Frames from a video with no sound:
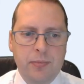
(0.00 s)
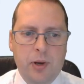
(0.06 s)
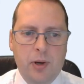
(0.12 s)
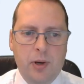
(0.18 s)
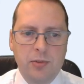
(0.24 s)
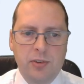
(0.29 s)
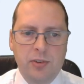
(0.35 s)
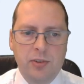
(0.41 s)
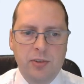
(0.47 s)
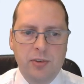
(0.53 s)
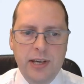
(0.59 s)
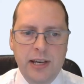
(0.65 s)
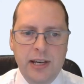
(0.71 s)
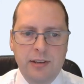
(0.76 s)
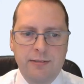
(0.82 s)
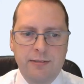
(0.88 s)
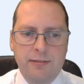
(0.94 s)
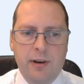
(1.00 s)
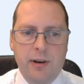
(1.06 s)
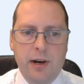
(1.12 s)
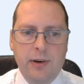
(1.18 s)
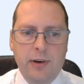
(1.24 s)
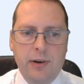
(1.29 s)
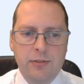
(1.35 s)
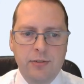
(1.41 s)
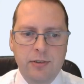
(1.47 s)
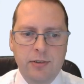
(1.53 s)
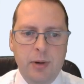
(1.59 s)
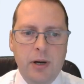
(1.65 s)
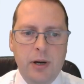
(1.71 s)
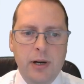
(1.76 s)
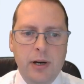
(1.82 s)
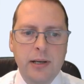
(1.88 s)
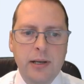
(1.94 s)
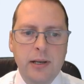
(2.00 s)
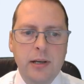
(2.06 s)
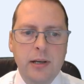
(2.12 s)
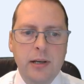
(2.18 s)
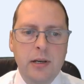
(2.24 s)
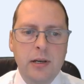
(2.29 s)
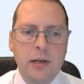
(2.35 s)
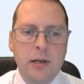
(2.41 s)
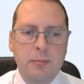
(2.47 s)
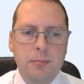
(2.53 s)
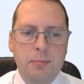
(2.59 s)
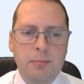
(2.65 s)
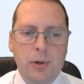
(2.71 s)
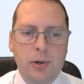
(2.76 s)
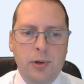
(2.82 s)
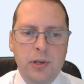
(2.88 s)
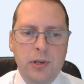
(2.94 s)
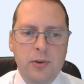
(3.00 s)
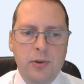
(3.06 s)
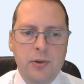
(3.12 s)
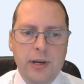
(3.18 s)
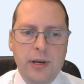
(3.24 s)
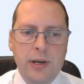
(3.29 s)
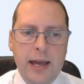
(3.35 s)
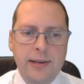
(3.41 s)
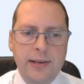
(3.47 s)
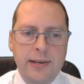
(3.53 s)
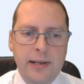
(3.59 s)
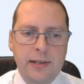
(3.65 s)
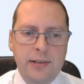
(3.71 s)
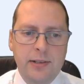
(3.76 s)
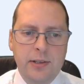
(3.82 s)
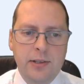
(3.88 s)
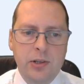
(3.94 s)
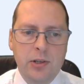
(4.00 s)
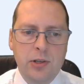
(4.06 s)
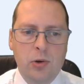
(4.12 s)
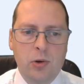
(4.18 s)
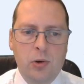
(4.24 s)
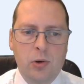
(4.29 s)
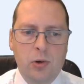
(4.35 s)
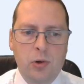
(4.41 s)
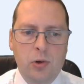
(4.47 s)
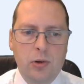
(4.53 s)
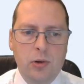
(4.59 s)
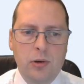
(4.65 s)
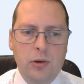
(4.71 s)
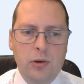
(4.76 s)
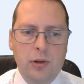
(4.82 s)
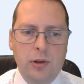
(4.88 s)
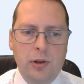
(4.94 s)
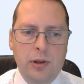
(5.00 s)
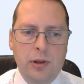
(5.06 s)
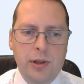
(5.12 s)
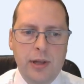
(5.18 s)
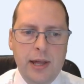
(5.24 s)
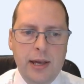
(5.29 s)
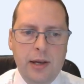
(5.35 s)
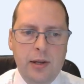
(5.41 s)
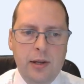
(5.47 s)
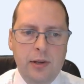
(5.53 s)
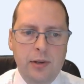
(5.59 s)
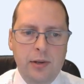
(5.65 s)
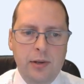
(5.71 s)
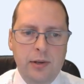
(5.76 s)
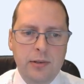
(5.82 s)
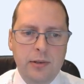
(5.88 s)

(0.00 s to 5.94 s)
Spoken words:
I'm just going to take the fire out of mine, but you can edit your second